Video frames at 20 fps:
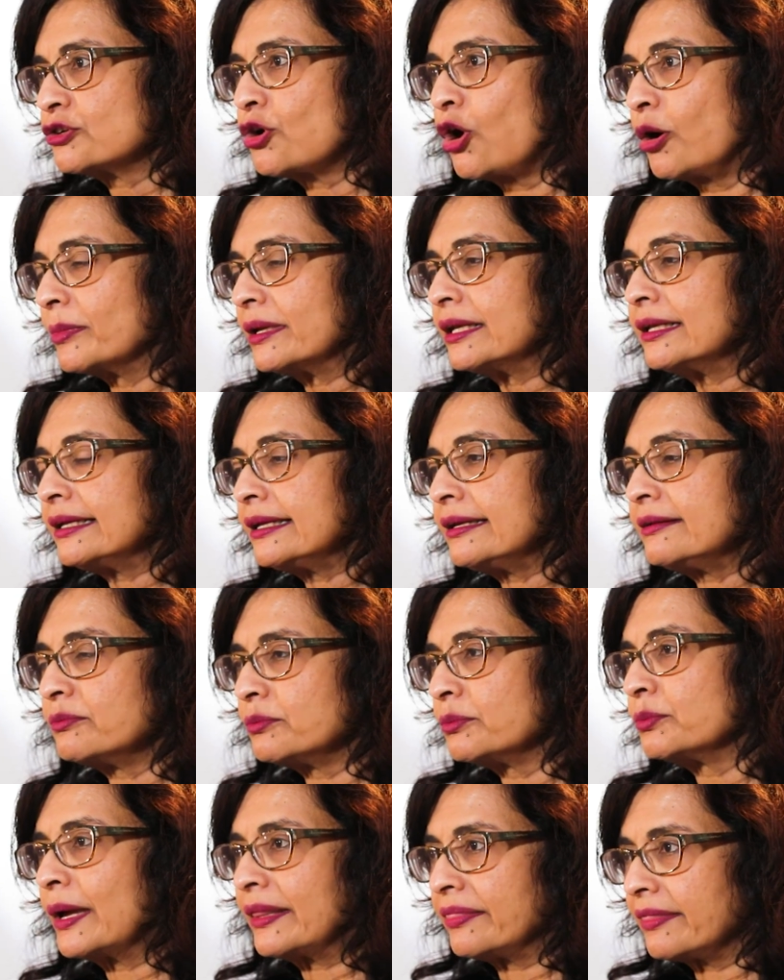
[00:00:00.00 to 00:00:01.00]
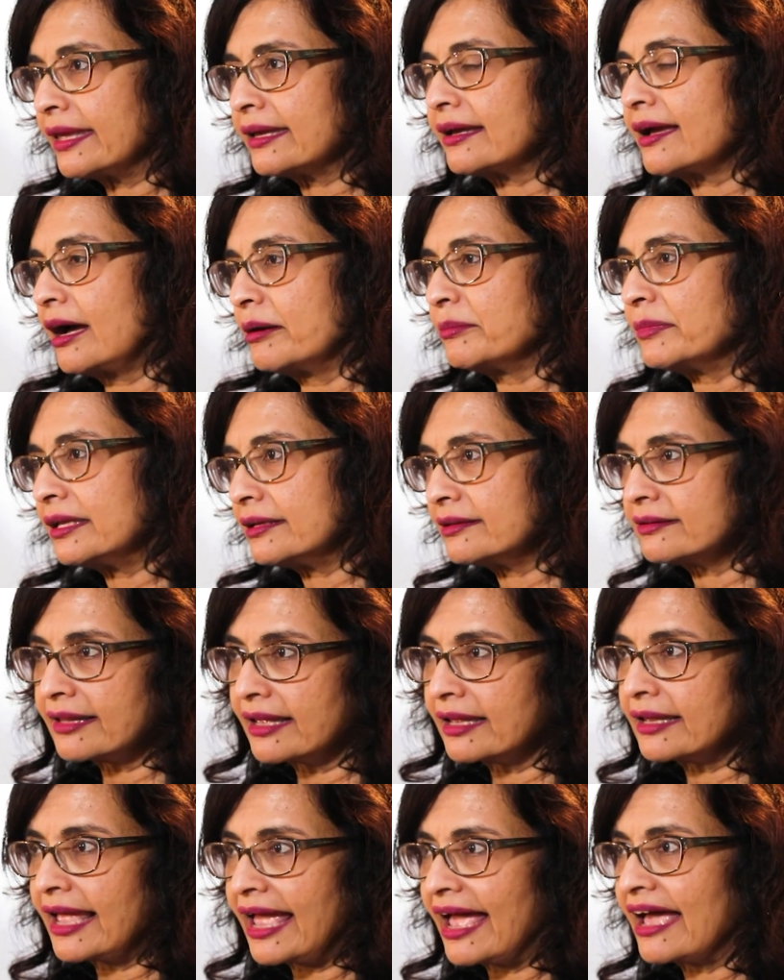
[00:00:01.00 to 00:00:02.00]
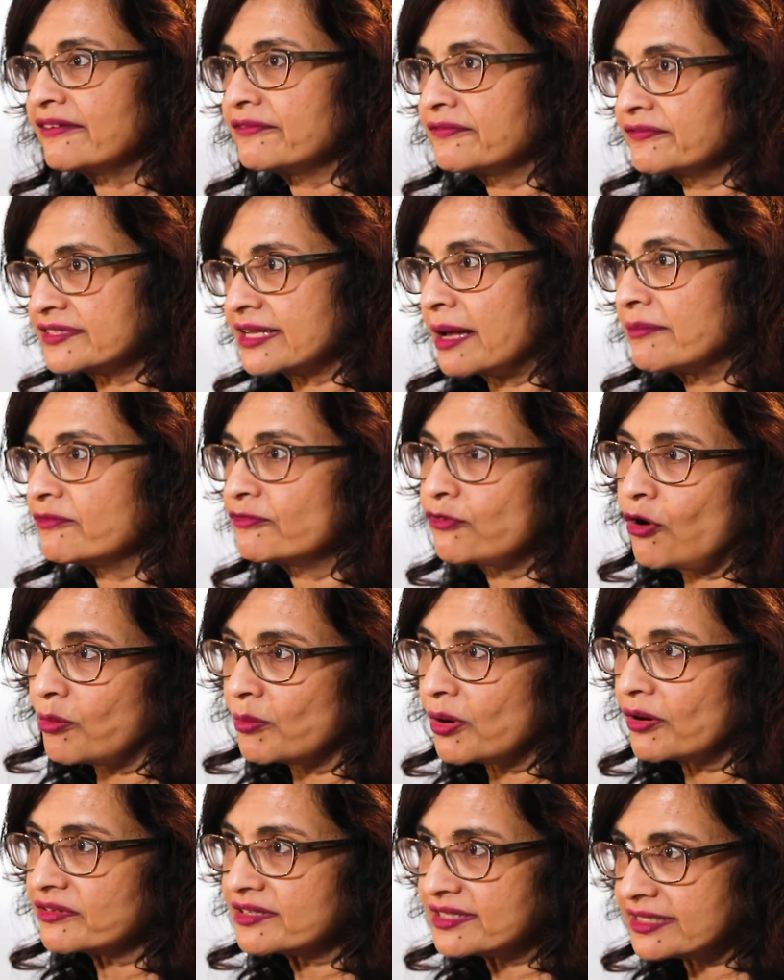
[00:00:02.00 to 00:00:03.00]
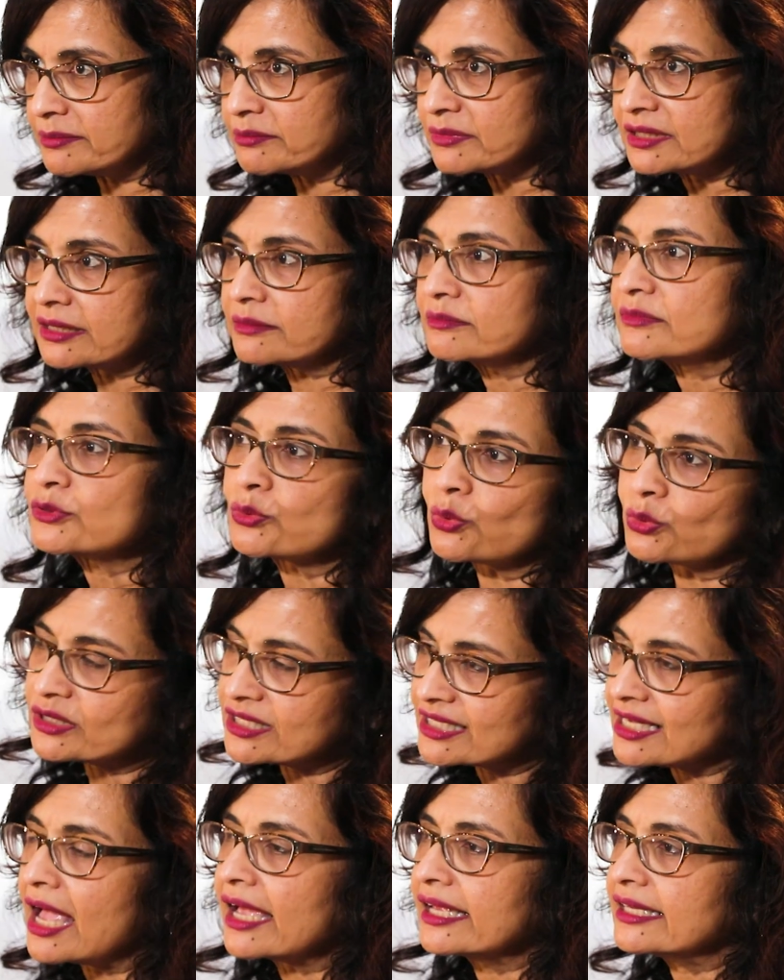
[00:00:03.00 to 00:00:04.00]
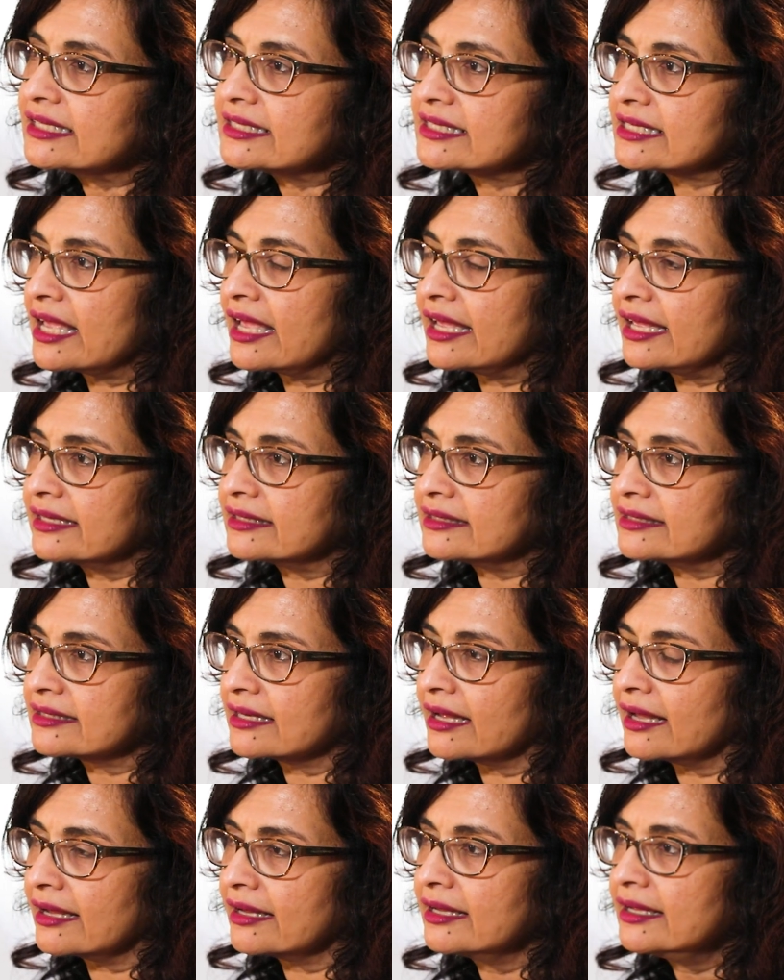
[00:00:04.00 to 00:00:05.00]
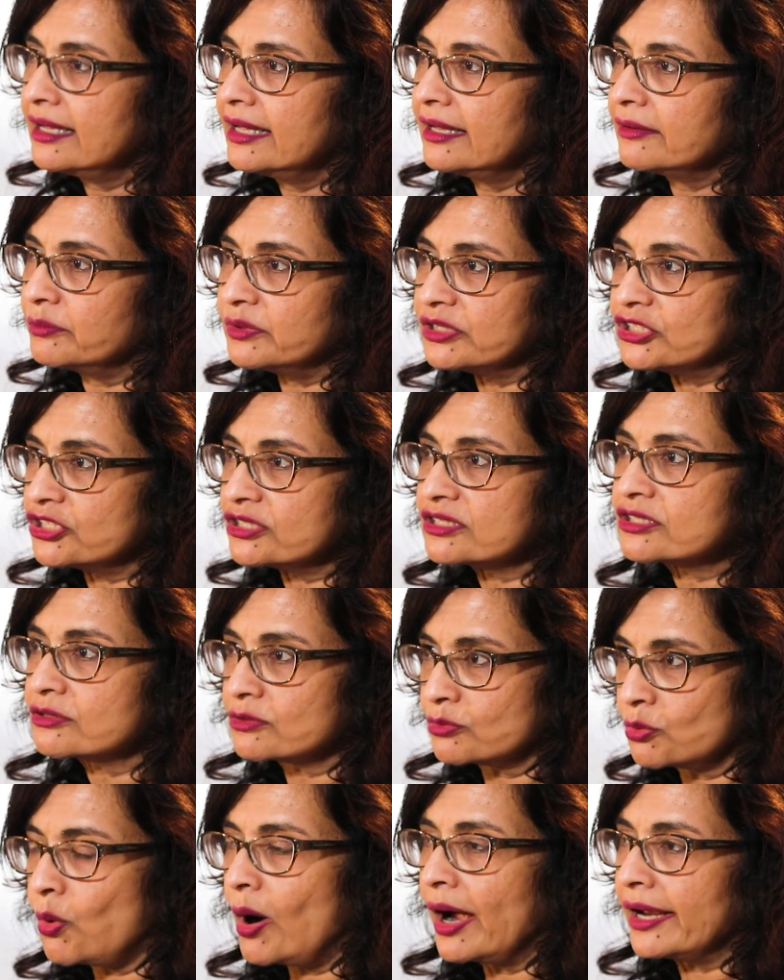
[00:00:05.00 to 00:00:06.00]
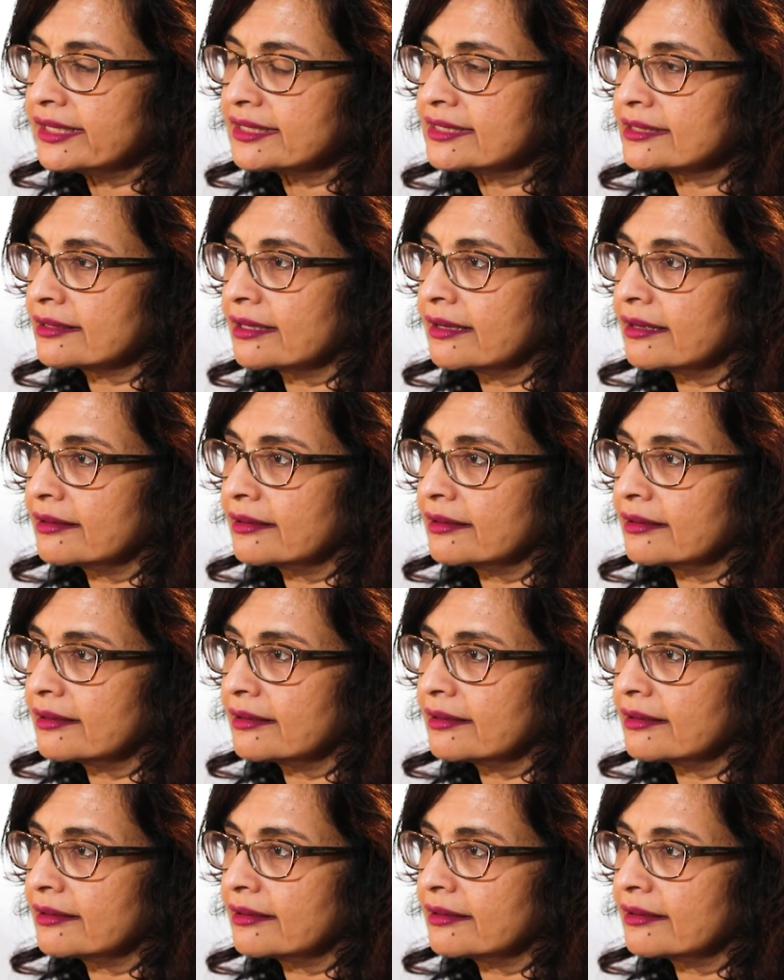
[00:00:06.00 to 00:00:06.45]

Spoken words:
commonly when they come in, they have some form of symptoms or signs, and which is quite